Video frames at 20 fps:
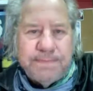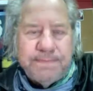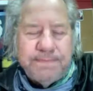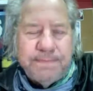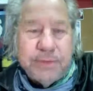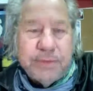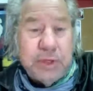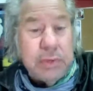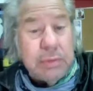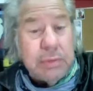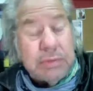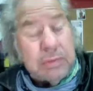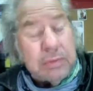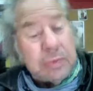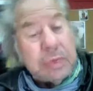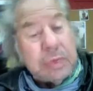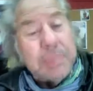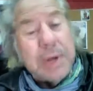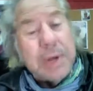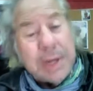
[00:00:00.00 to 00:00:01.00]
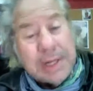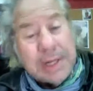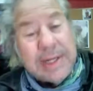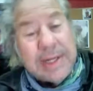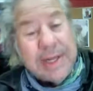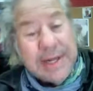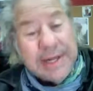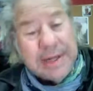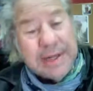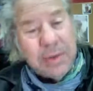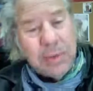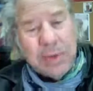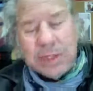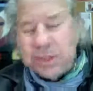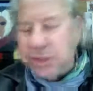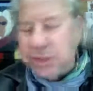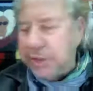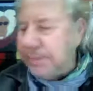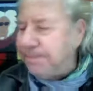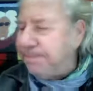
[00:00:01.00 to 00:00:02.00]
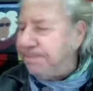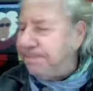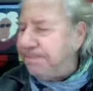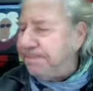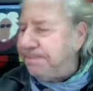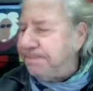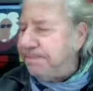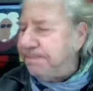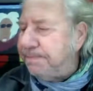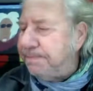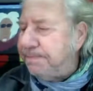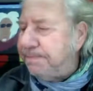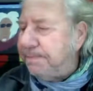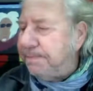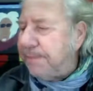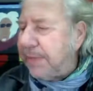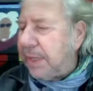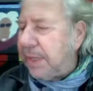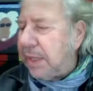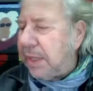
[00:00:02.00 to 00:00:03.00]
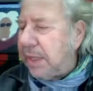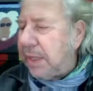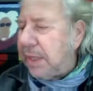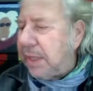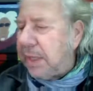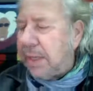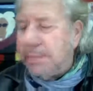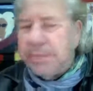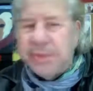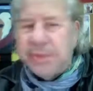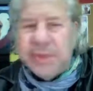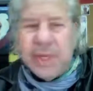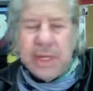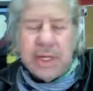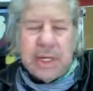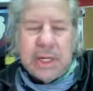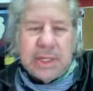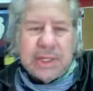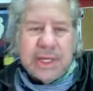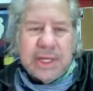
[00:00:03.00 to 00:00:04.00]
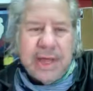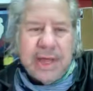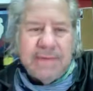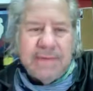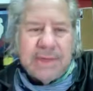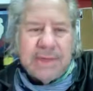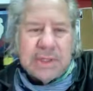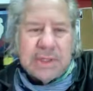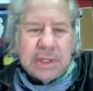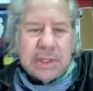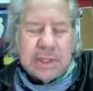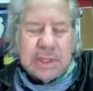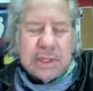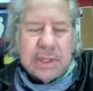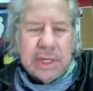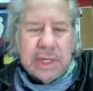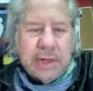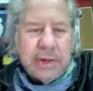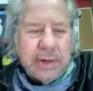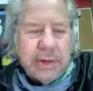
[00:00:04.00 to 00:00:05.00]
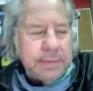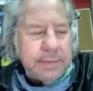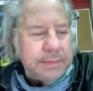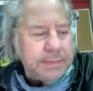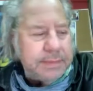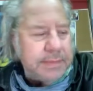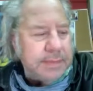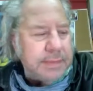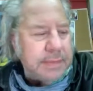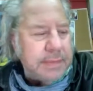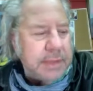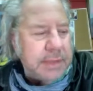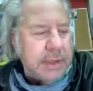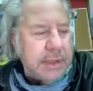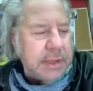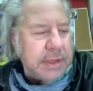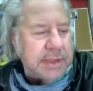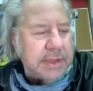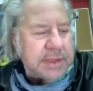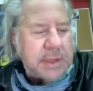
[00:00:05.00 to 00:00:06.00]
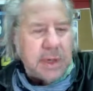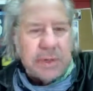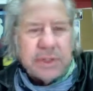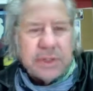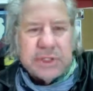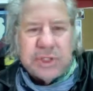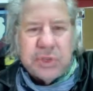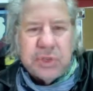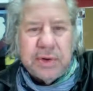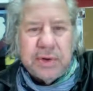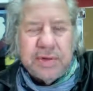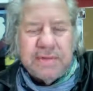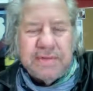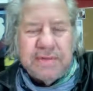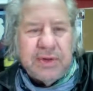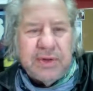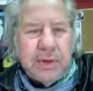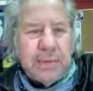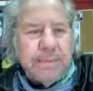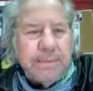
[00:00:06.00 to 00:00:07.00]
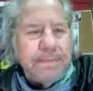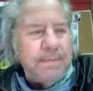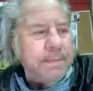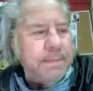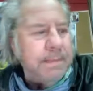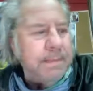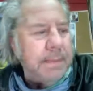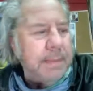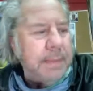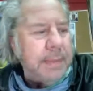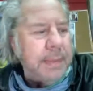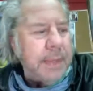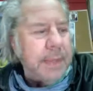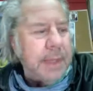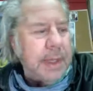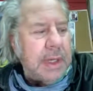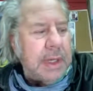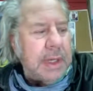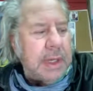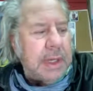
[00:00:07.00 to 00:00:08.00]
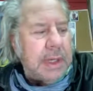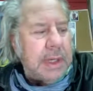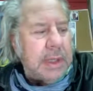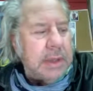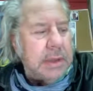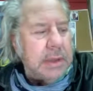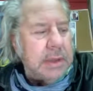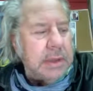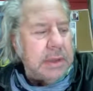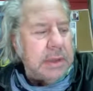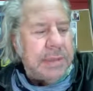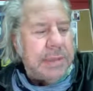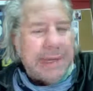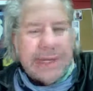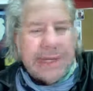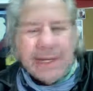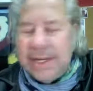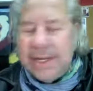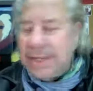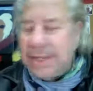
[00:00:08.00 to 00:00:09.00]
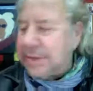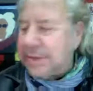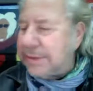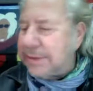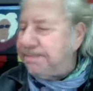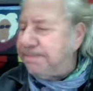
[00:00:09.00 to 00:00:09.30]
You will probably need to watch it. Put that on Canvas a little later. It's called The Story of Film, The Beginnings.